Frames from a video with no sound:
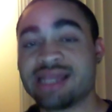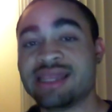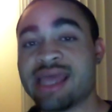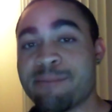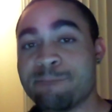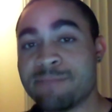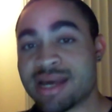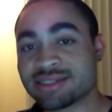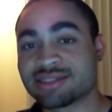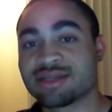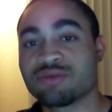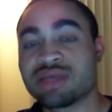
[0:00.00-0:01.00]
They
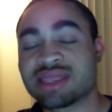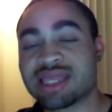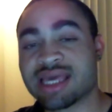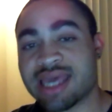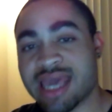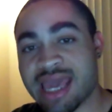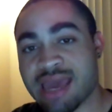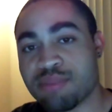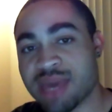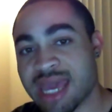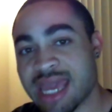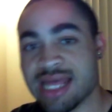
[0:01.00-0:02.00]
messed with the
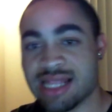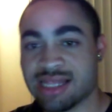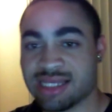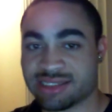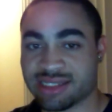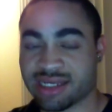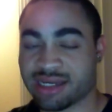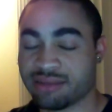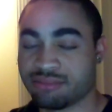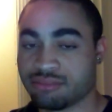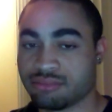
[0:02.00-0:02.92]
campaign this time.